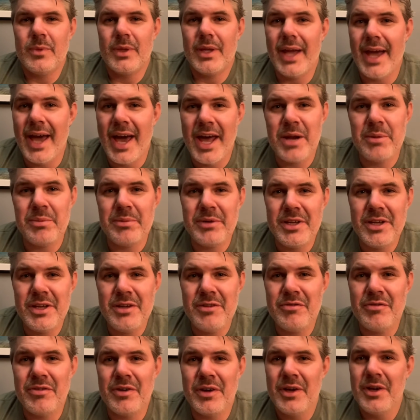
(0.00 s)
Adam and
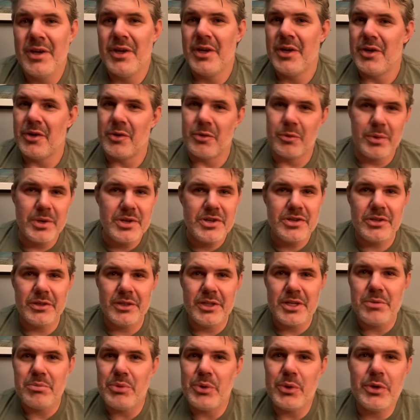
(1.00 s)
Eve,
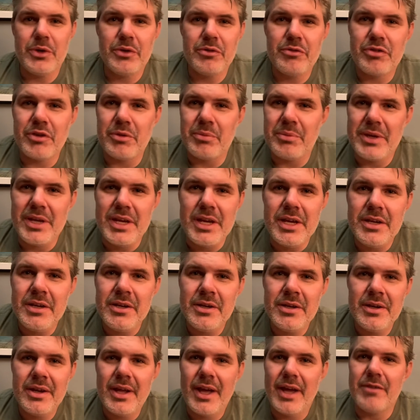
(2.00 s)
recently booted from
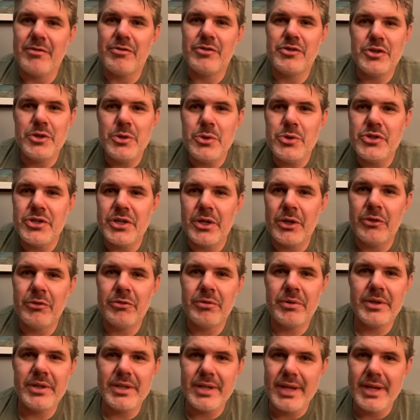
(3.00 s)
Eden, have 2 children.